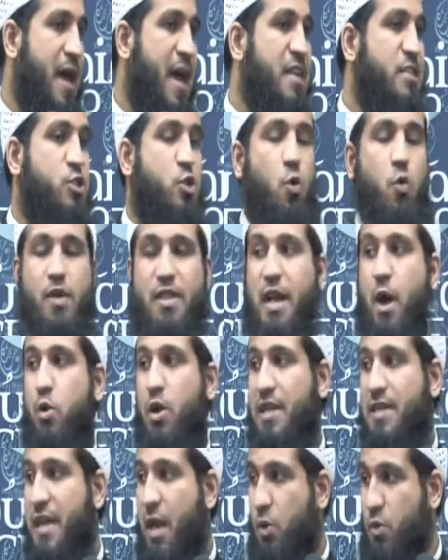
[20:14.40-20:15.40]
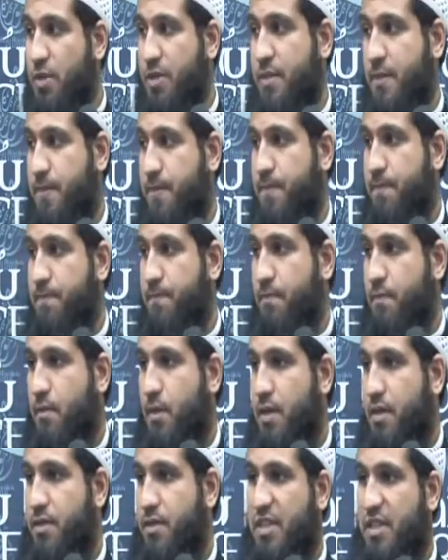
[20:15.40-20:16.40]
And so without a doubt,
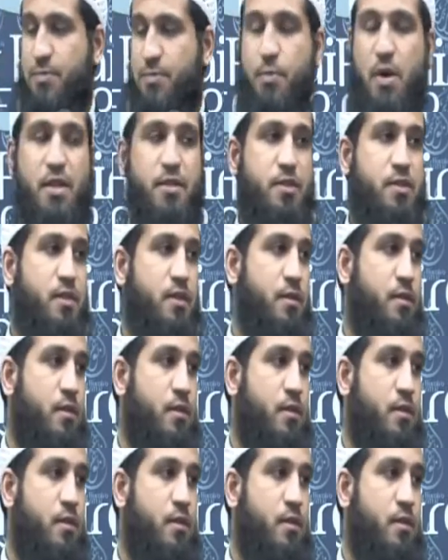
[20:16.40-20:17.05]
this month